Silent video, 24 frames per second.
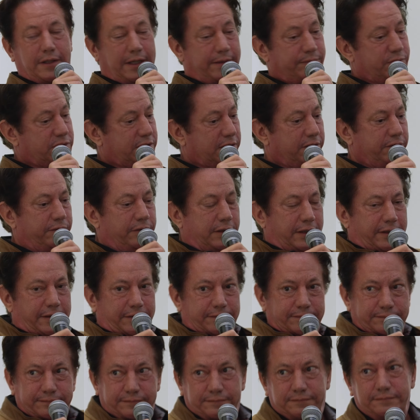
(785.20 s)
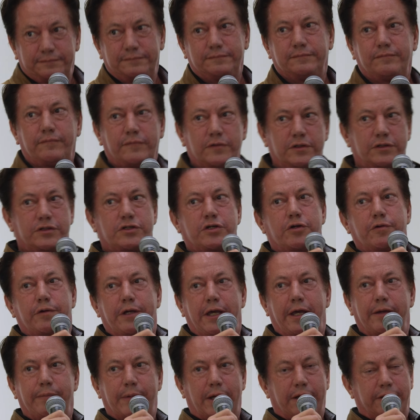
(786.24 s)
Absolutely. So you
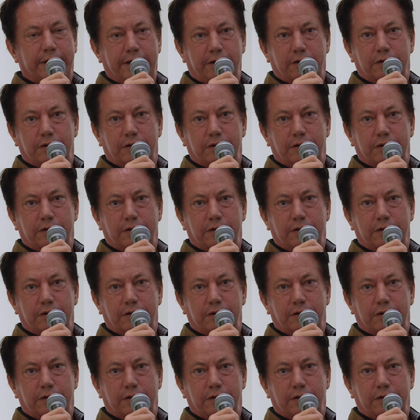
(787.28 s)
came out here